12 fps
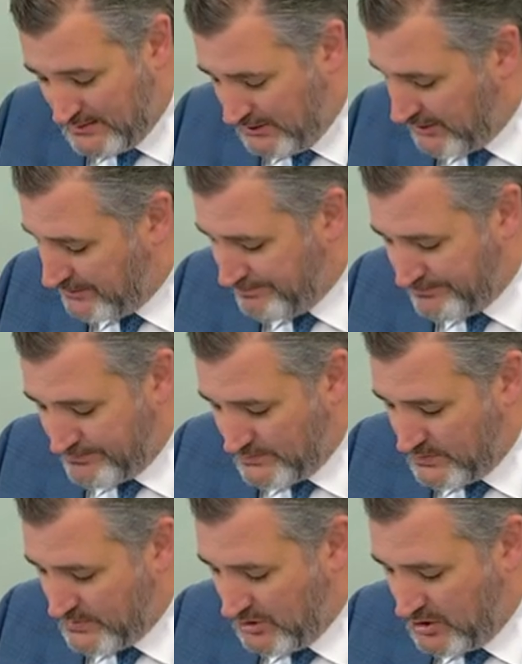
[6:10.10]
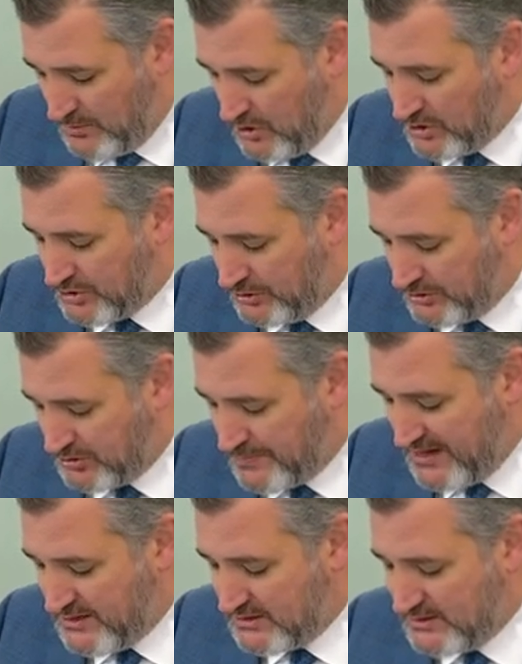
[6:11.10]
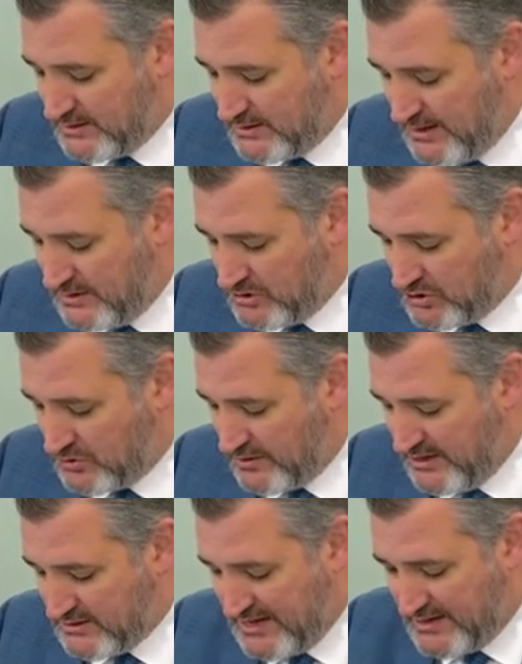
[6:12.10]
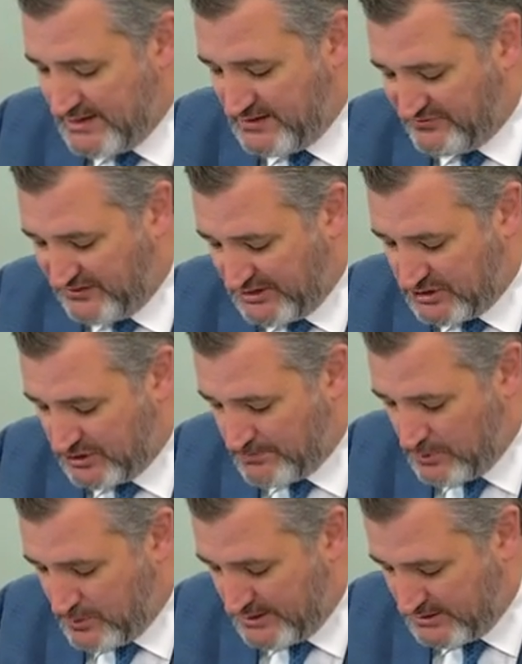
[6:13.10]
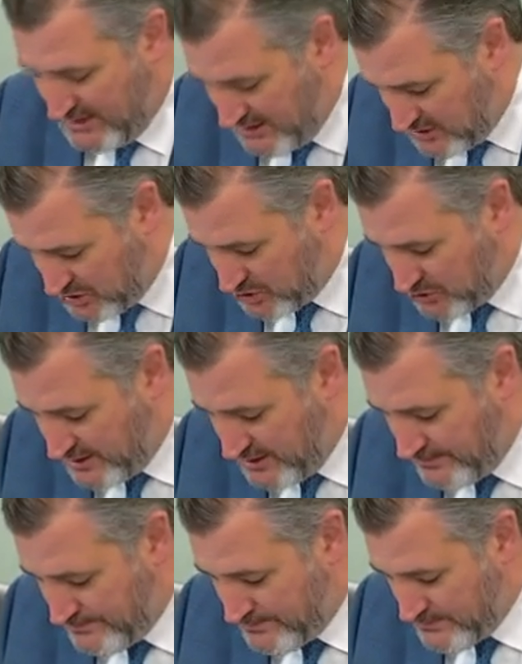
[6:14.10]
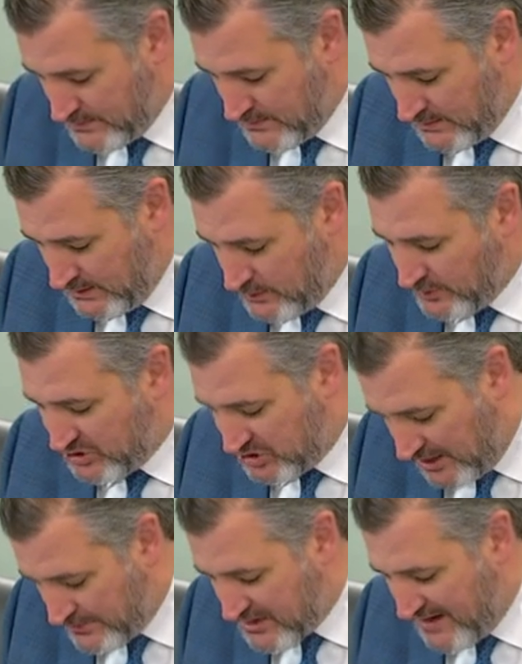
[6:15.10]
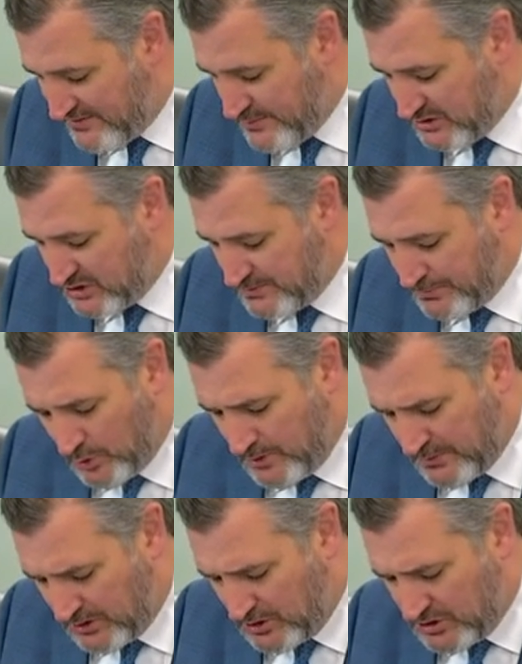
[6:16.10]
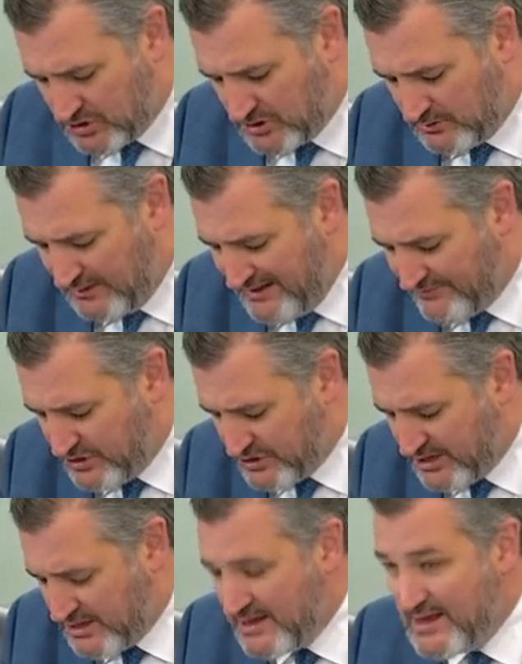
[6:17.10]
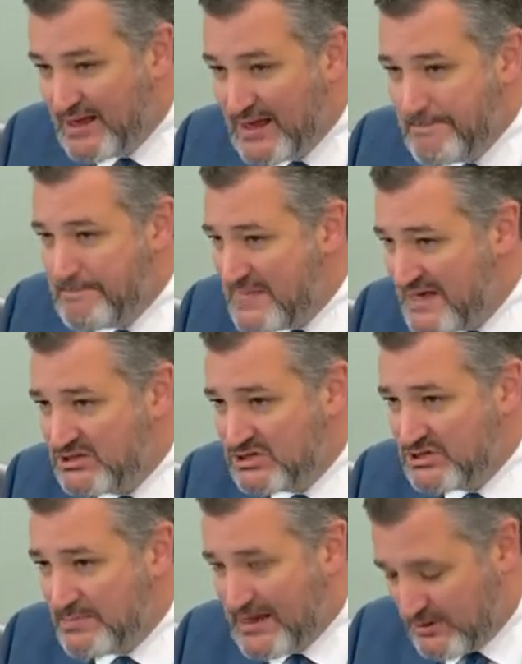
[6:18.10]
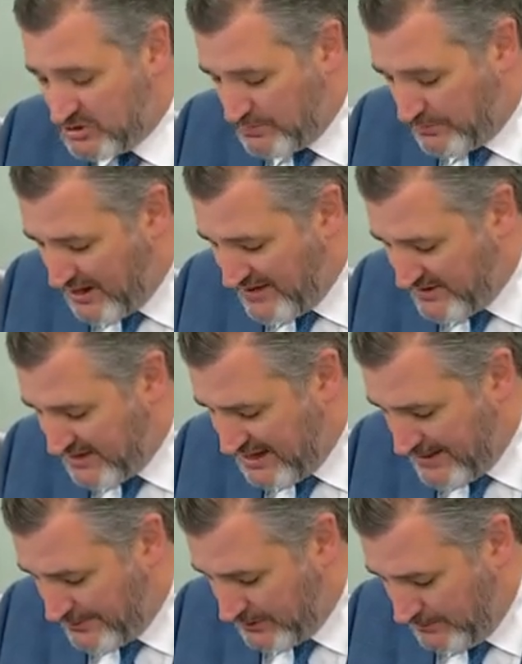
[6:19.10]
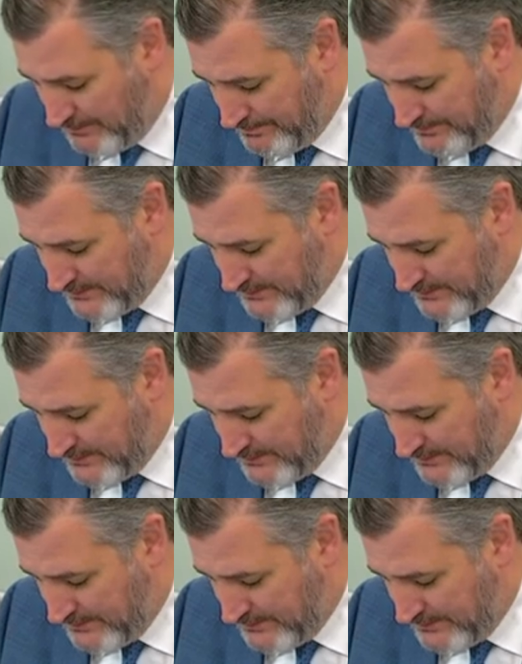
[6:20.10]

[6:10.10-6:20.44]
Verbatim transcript: Look, the commercial space industry is at an inflection point. Industry, with some government support, but also leveraging immense amounts of private capital,